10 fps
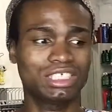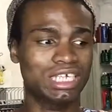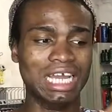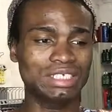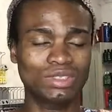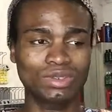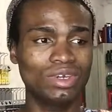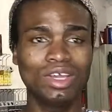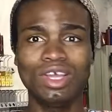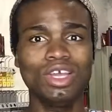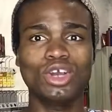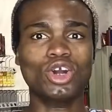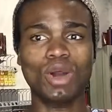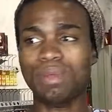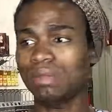She has to
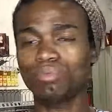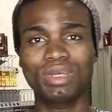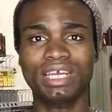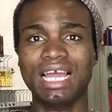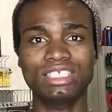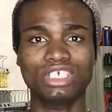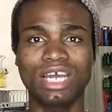come and pick her